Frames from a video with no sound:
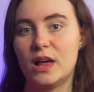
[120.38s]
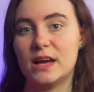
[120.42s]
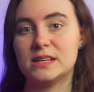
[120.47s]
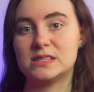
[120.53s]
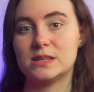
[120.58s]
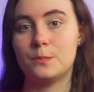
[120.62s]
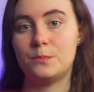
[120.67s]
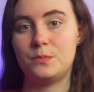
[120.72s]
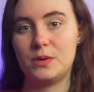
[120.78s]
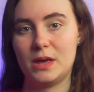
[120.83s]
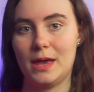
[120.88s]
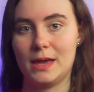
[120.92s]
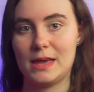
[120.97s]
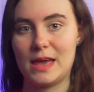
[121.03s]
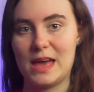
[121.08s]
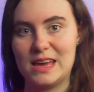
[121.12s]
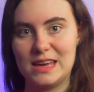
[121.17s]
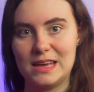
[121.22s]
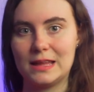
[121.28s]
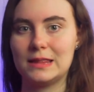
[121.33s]
as a
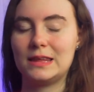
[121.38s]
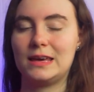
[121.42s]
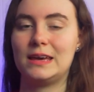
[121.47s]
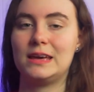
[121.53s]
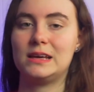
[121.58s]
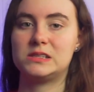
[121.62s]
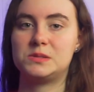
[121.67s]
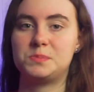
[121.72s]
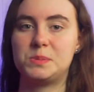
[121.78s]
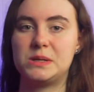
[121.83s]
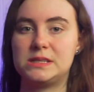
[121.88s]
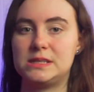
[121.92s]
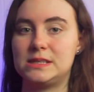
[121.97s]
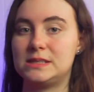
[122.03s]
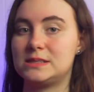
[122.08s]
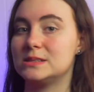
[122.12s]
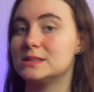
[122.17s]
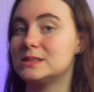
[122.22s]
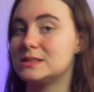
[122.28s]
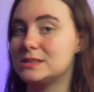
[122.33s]
big egg-laying
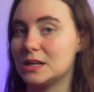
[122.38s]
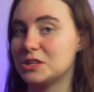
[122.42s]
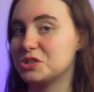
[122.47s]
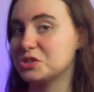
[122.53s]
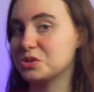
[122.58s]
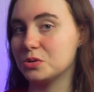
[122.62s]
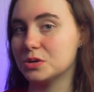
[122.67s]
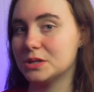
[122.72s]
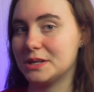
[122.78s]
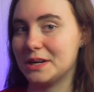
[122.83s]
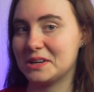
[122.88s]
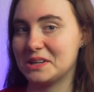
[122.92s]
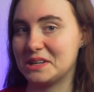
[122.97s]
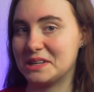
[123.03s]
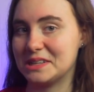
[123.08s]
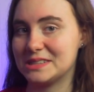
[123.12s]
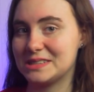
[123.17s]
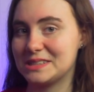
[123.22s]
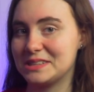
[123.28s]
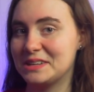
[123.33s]
species in such cold
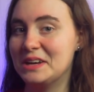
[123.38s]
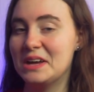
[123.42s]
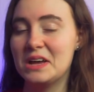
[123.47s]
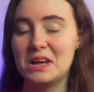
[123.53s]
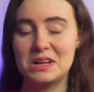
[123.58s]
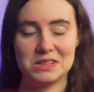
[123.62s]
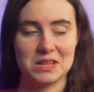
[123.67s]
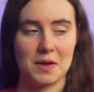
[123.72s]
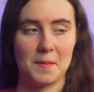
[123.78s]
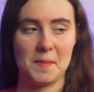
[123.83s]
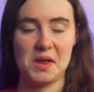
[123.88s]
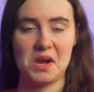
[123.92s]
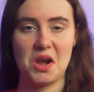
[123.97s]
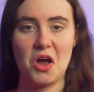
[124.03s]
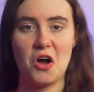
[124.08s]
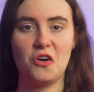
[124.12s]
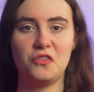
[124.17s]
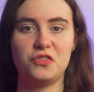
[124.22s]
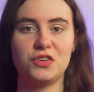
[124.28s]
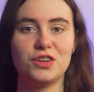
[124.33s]
areas. Let me
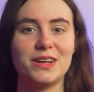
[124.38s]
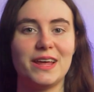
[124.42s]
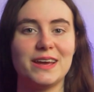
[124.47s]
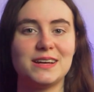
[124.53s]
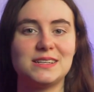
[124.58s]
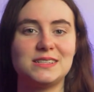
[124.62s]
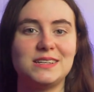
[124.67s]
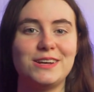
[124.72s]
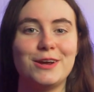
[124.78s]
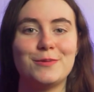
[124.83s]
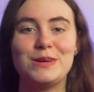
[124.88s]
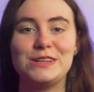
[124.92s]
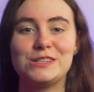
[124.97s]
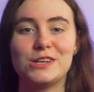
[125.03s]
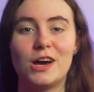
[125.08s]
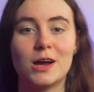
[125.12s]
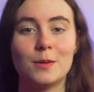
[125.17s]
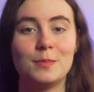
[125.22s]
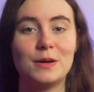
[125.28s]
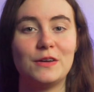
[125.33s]
know if you'd like to hear me
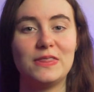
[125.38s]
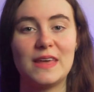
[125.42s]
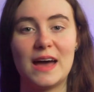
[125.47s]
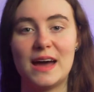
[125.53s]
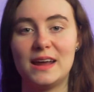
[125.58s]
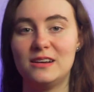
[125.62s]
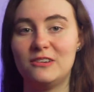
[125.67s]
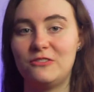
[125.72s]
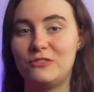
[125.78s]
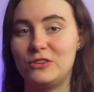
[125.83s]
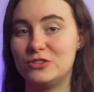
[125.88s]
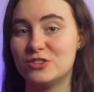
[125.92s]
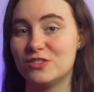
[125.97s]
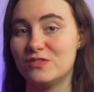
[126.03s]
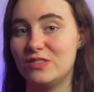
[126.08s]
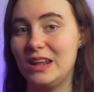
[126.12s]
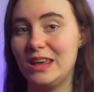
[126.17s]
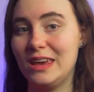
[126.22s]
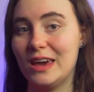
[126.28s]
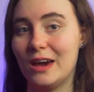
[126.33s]
talk about that in a future
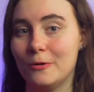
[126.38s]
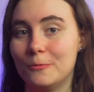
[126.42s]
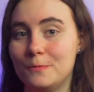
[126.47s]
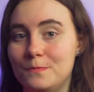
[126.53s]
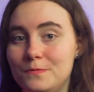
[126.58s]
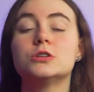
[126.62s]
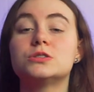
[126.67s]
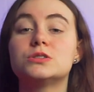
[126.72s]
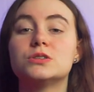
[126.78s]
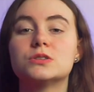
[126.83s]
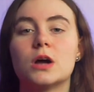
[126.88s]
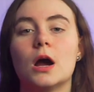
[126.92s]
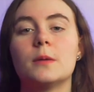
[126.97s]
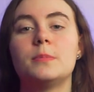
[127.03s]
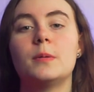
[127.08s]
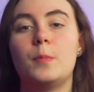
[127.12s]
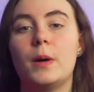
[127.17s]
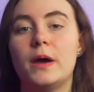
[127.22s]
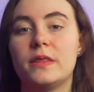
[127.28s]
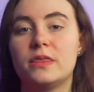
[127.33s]
video. Coastal
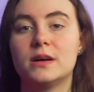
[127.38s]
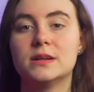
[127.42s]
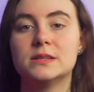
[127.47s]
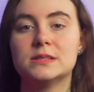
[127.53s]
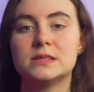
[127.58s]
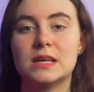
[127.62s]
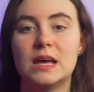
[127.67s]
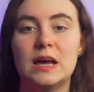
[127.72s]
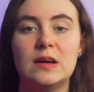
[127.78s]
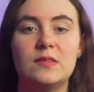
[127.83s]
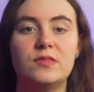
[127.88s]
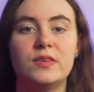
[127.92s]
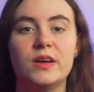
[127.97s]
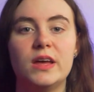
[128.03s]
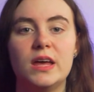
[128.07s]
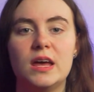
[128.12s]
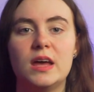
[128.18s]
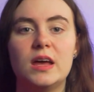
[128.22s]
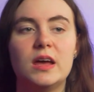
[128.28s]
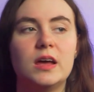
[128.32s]
carpet pythons live,
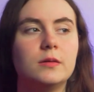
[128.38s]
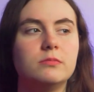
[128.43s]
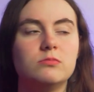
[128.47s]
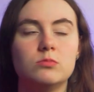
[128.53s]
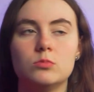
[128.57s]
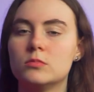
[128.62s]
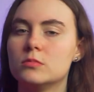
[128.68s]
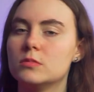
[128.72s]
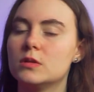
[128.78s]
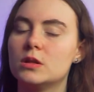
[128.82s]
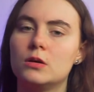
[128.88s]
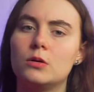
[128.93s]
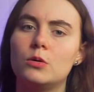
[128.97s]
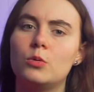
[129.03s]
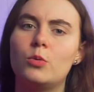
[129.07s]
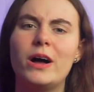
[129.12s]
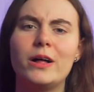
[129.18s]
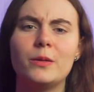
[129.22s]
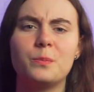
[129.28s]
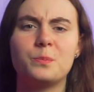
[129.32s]

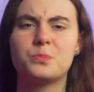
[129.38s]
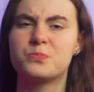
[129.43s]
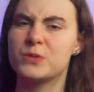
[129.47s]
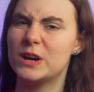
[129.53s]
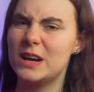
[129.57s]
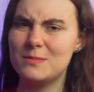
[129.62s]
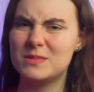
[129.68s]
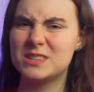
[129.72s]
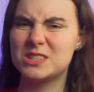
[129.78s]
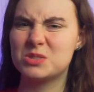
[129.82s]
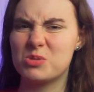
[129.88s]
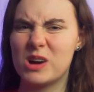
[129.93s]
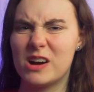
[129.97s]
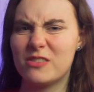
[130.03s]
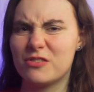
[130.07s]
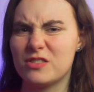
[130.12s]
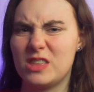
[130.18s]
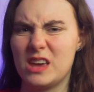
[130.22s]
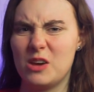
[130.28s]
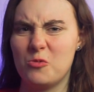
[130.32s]
well, pretty much
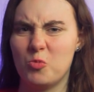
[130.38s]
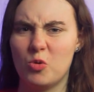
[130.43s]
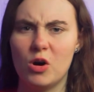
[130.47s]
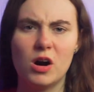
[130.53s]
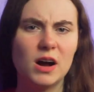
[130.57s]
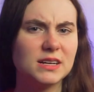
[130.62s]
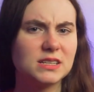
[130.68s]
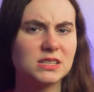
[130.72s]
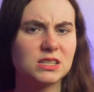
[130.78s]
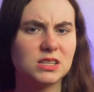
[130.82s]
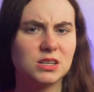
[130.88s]
wherever they want.